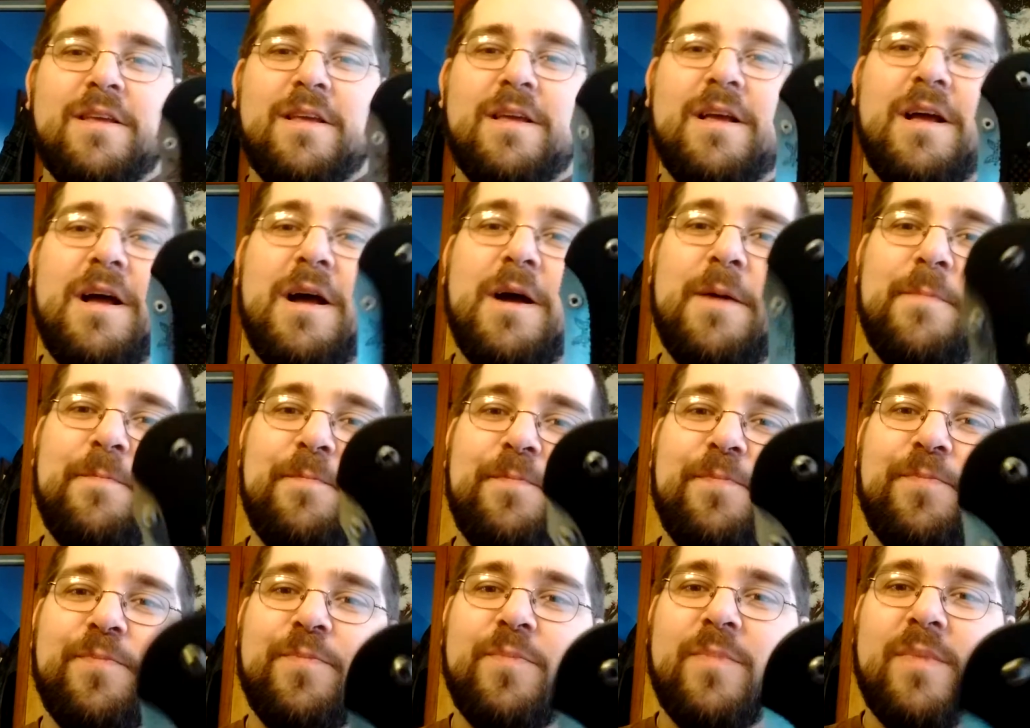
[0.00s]

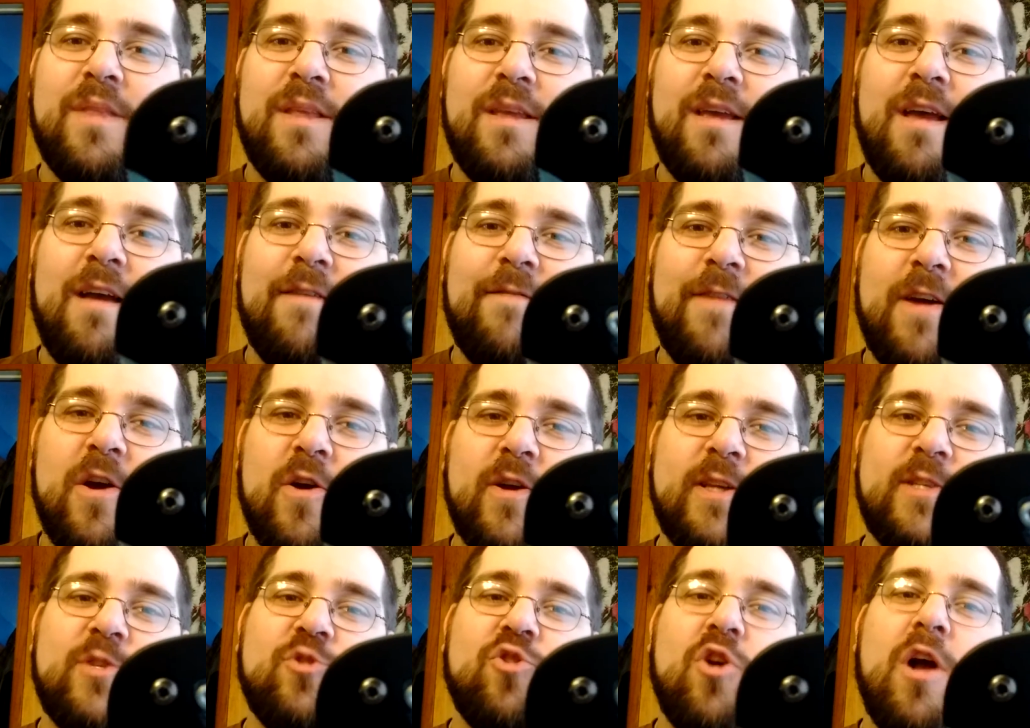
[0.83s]
A
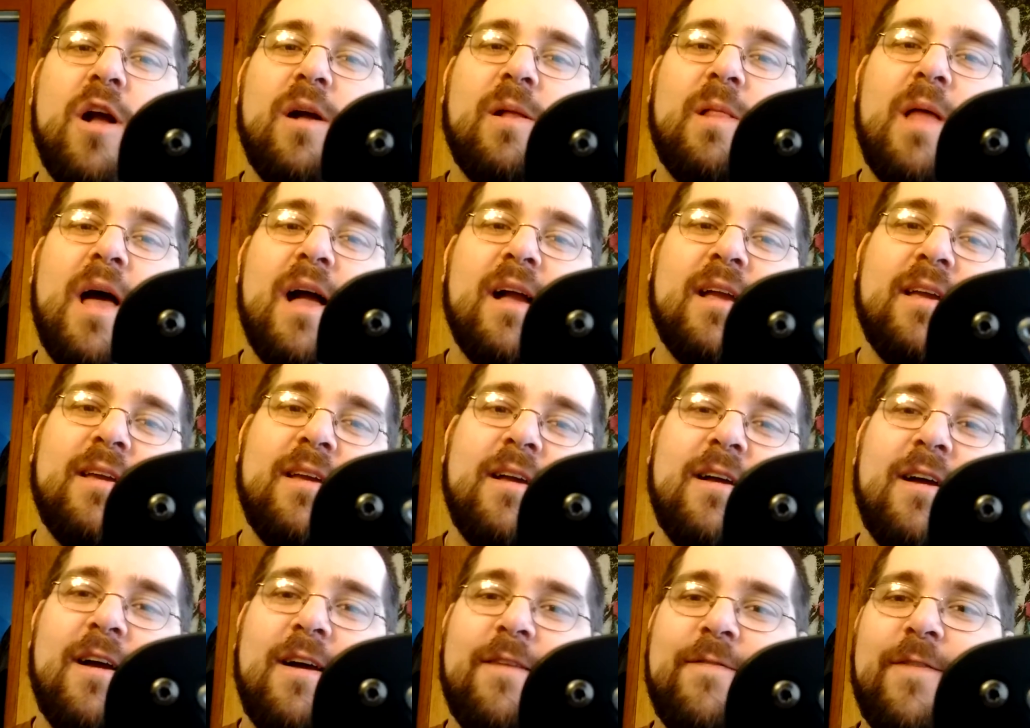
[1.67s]
very strong lock,
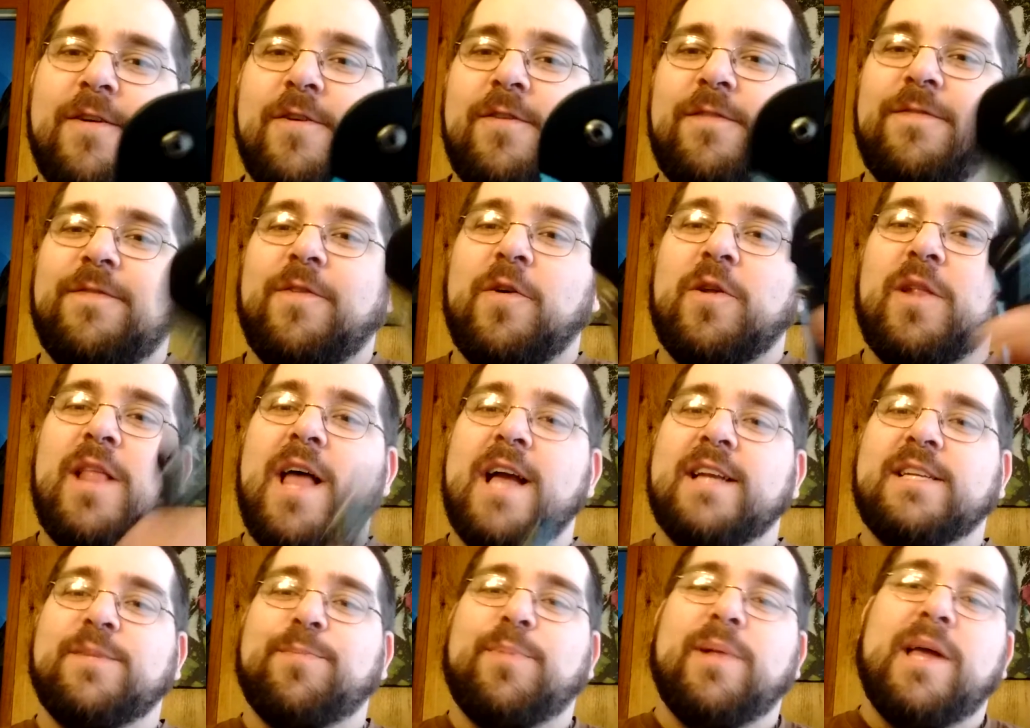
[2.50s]
very fun
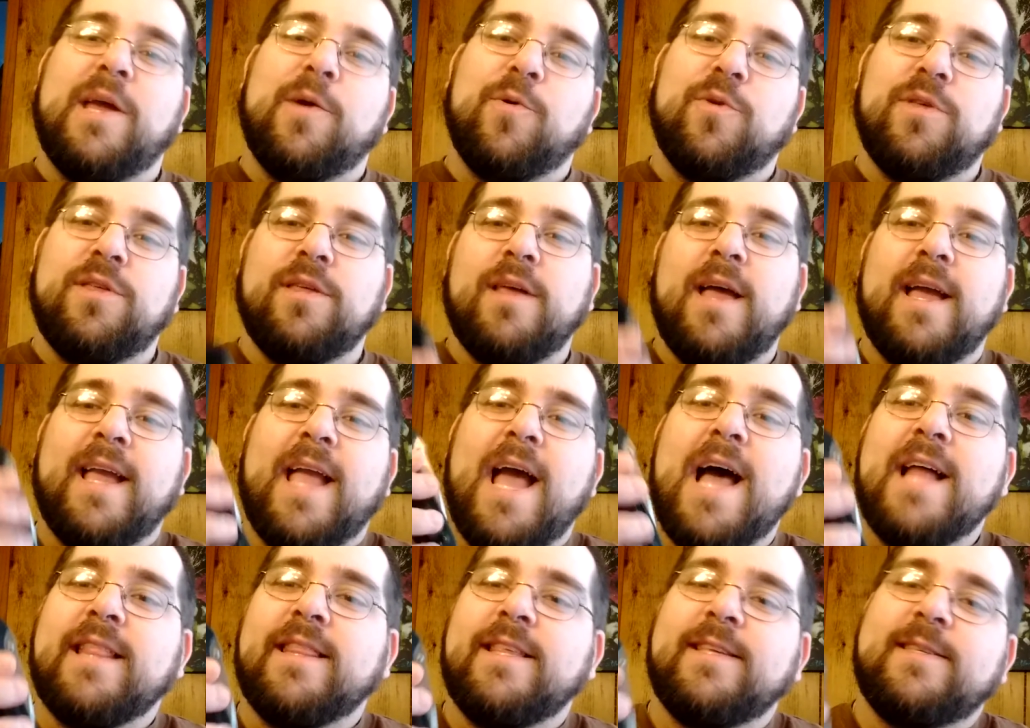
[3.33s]
lock to play with. I
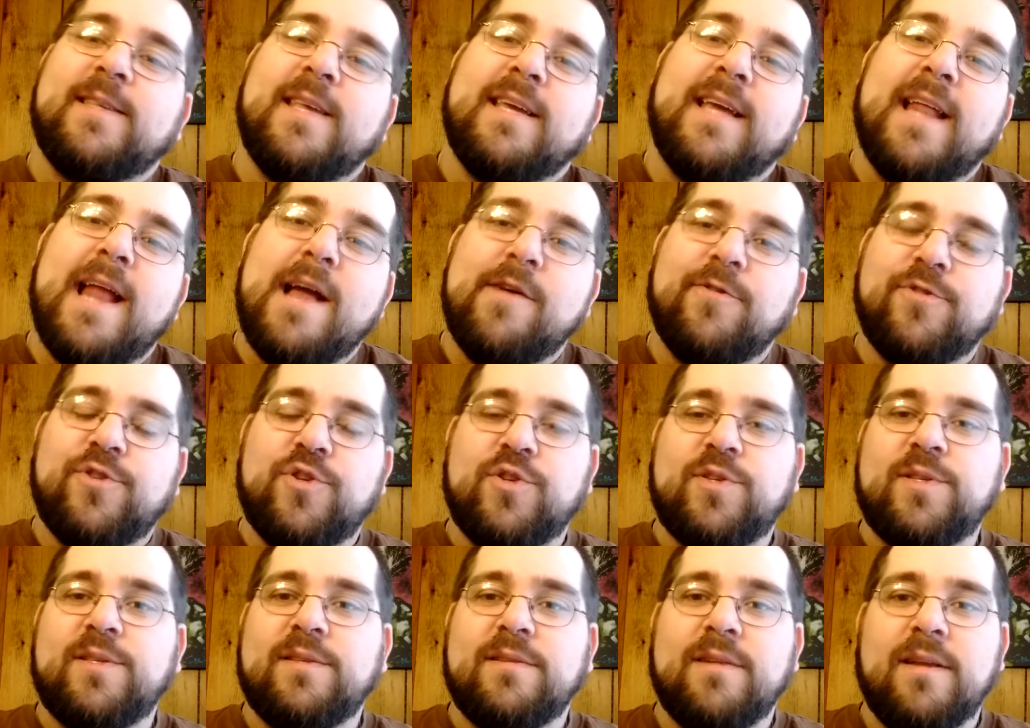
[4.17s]
got this thing. I
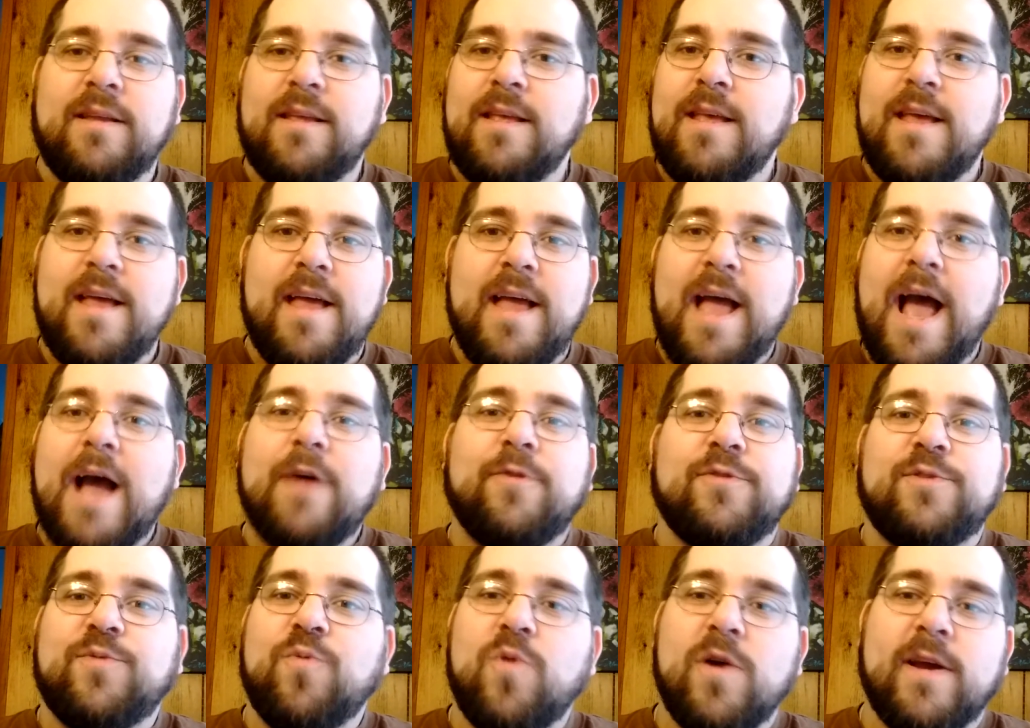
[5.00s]

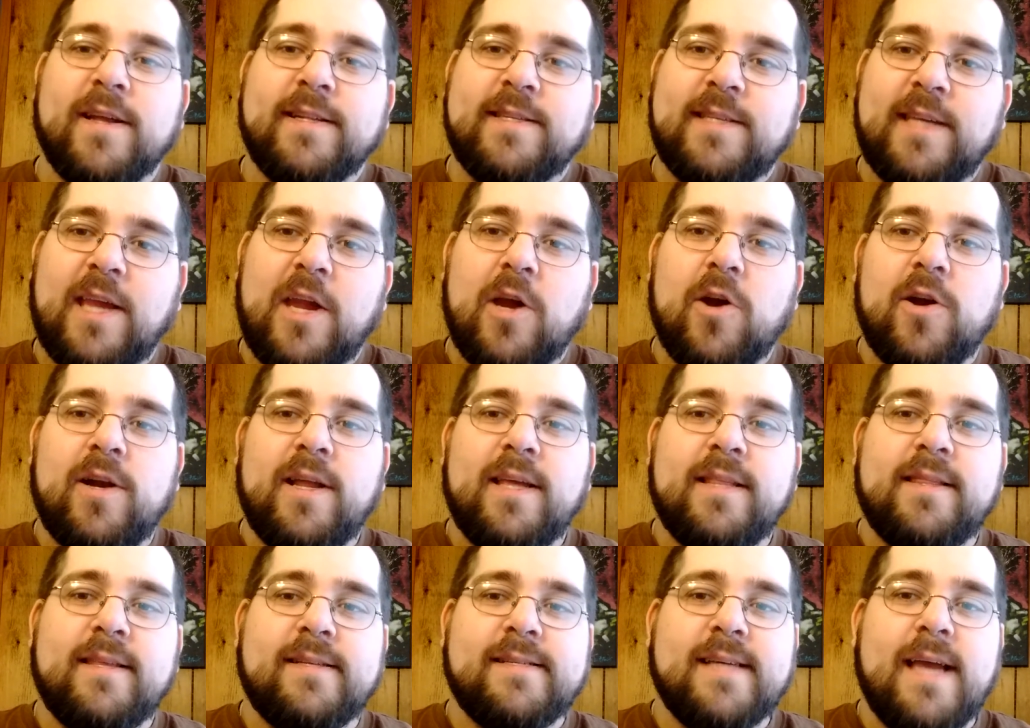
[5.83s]
was working
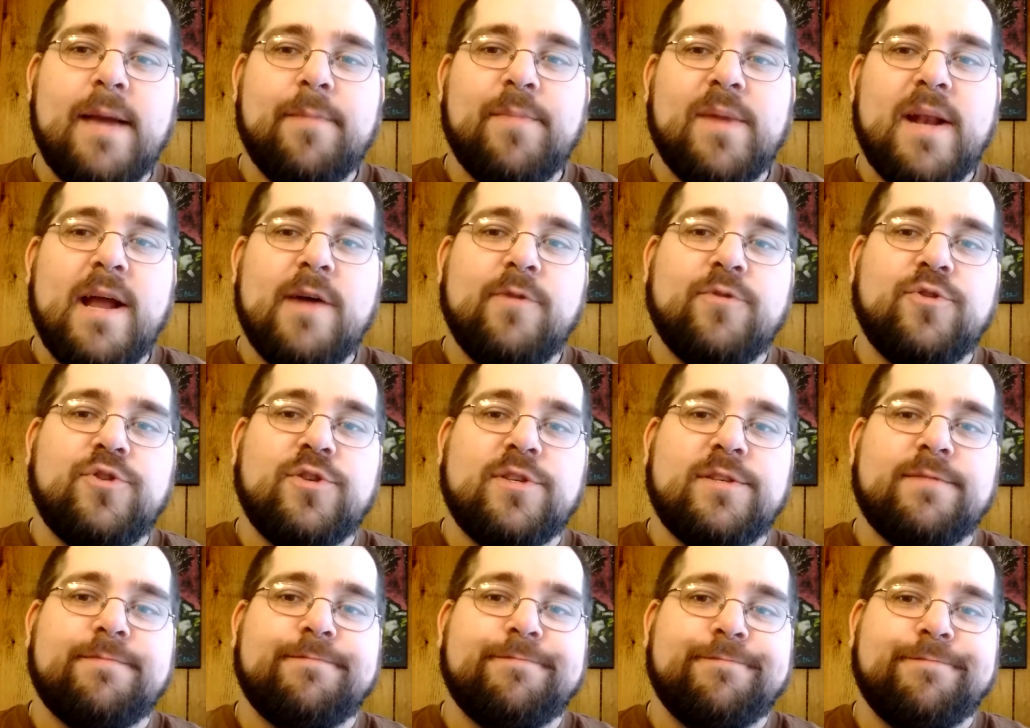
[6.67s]
security at the time, and I would
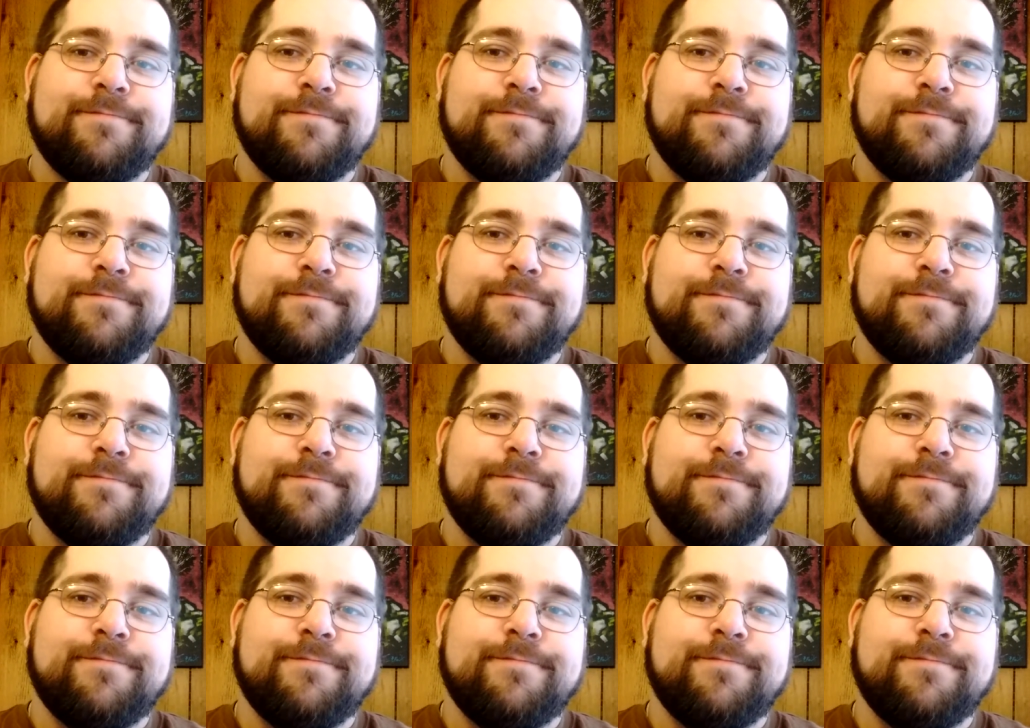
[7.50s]
just